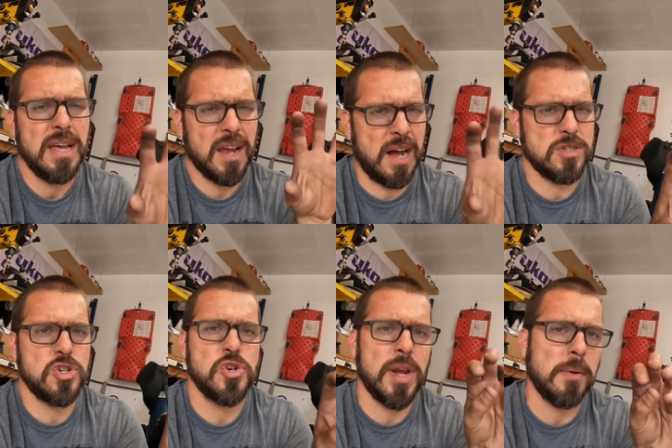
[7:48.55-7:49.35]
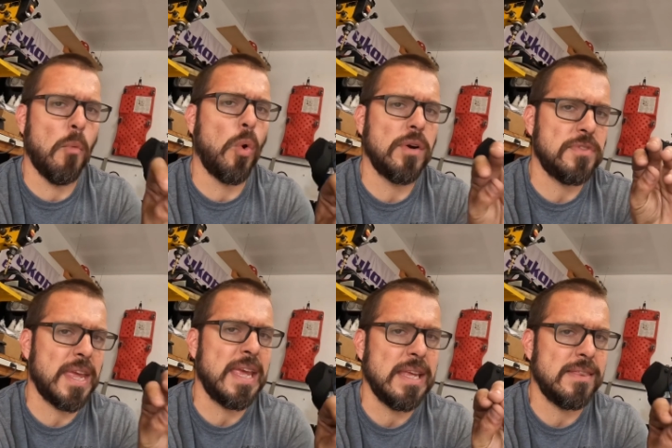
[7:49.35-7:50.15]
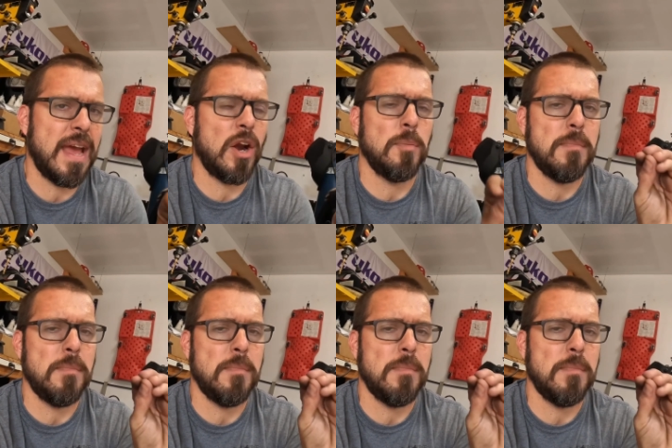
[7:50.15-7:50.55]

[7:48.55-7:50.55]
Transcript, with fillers: concentrating more of the heat there,